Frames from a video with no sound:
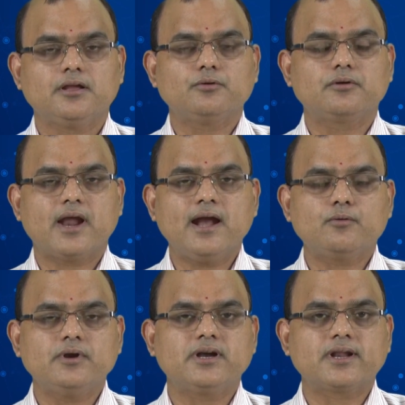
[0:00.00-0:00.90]
You try
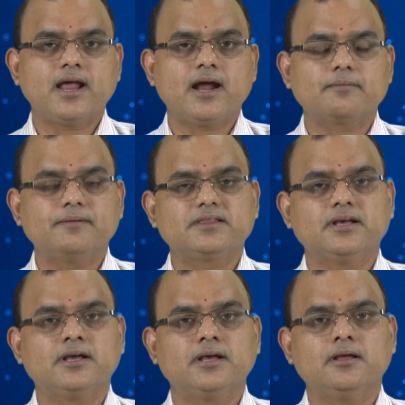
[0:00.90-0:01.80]
to interact with
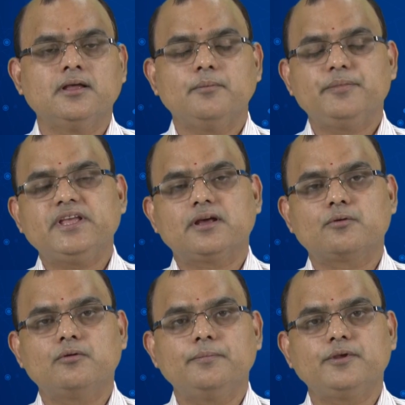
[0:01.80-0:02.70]
the peer
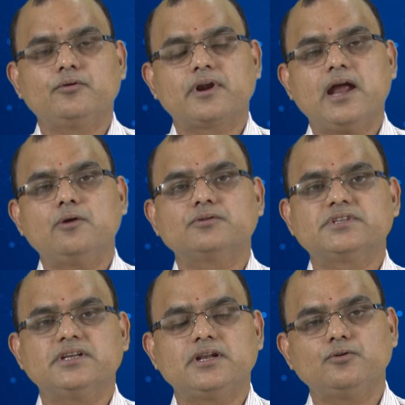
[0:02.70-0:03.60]
group. You try to
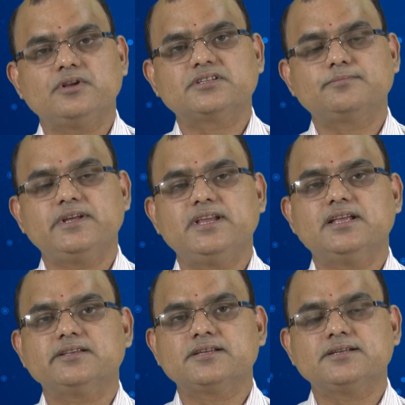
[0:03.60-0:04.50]
share your
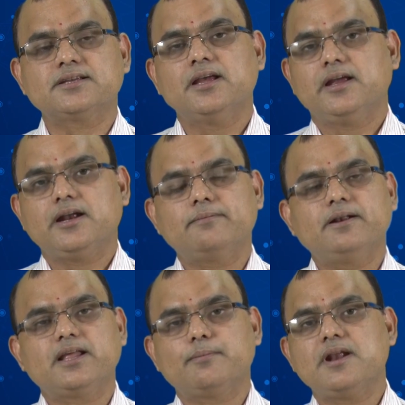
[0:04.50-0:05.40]
experiences. It
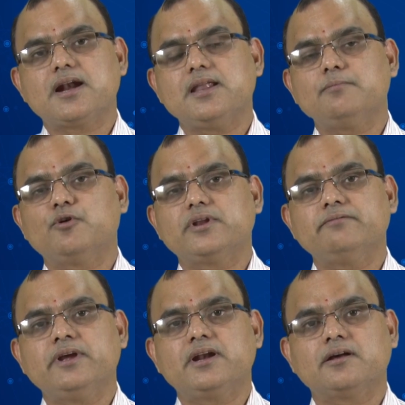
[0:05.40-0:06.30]
will definitely
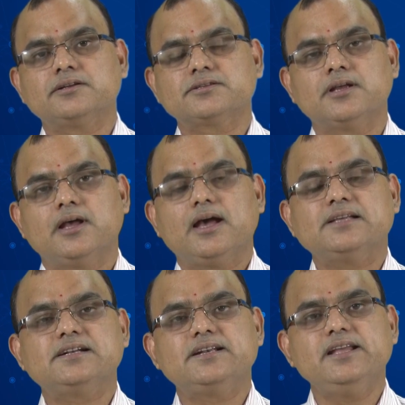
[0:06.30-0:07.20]
motivate us
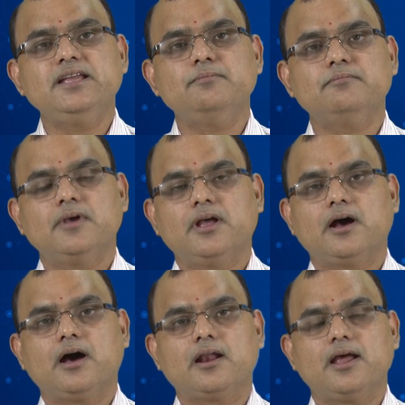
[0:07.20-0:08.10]
as a team
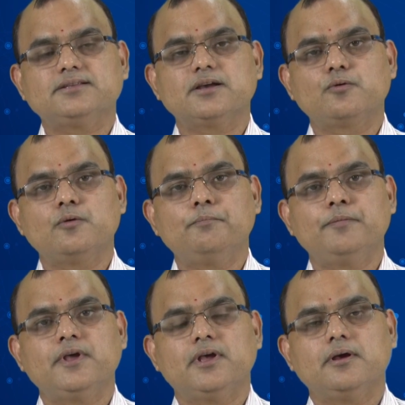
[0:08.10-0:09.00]
or as a group
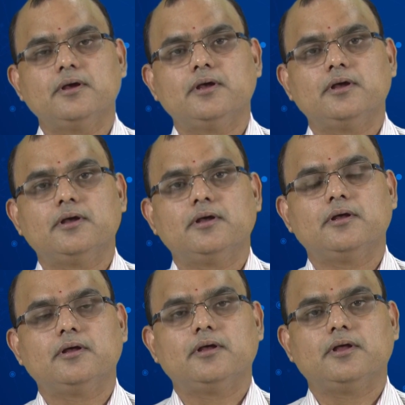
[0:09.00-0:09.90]

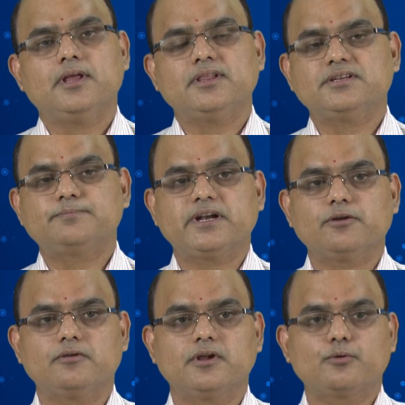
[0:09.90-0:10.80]
in this
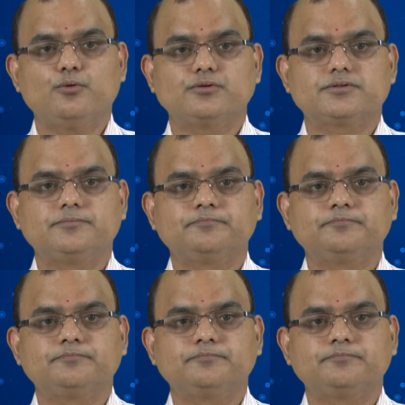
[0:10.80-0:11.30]
particular course.